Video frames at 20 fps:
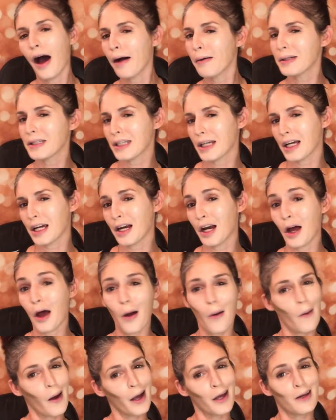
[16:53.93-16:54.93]
I was like,
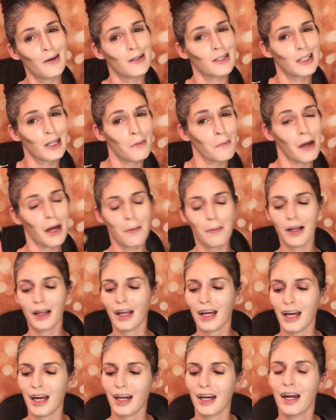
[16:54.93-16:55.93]
no, I used the
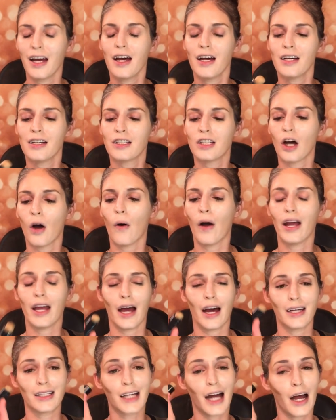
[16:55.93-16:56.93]
Maybelline. So
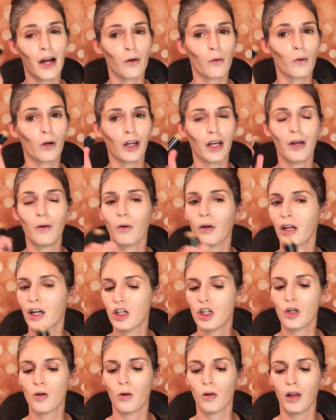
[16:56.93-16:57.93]
yes, I really,
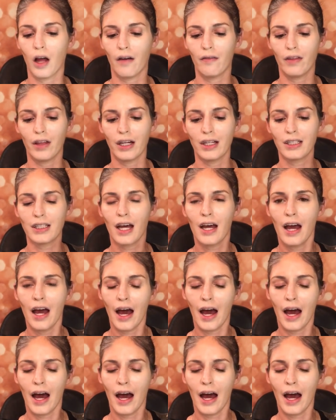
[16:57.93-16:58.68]
really do love this.